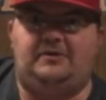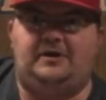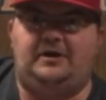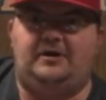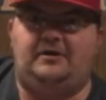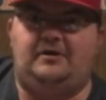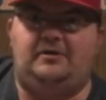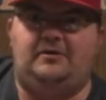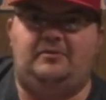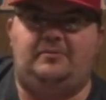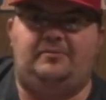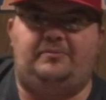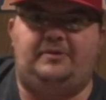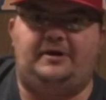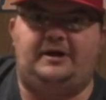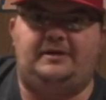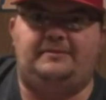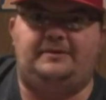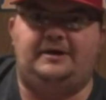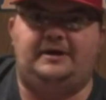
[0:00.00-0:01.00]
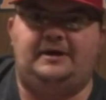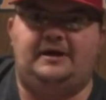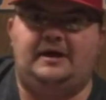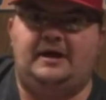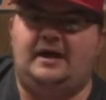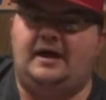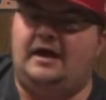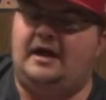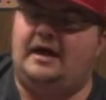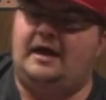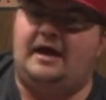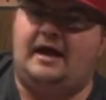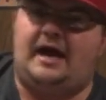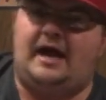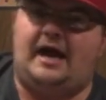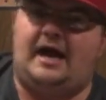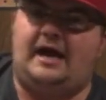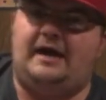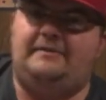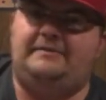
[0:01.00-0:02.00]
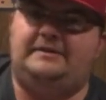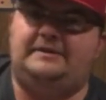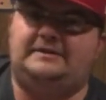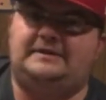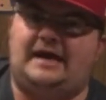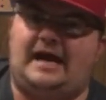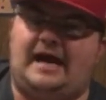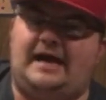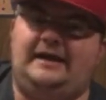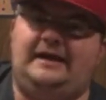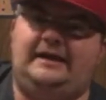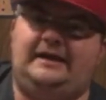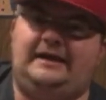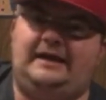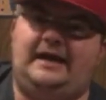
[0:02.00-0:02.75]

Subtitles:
But oh baby, I think